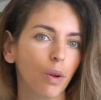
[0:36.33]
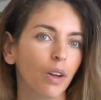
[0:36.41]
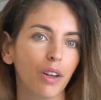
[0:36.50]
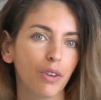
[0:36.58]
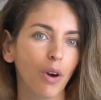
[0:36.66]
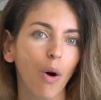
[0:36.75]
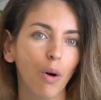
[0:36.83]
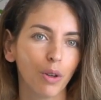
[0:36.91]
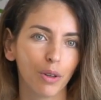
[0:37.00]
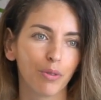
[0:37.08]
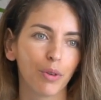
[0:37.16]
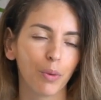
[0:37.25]
in all
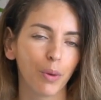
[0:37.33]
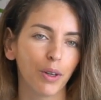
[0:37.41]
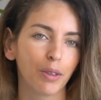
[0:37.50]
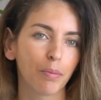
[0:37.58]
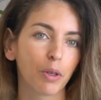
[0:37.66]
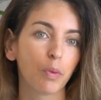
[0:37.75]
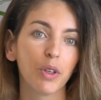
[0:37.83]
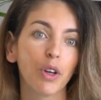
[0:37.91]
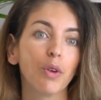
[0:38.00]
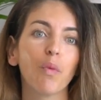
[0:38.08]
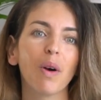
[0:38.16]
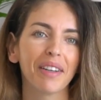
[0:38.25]
of the world. But we don't
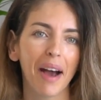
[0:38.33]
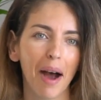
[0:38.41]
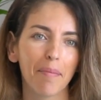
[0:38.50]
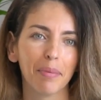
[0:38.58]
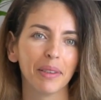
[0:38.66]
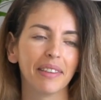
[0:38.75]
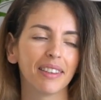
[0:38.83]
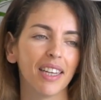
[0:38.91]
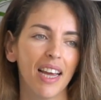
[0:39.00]
know what happened.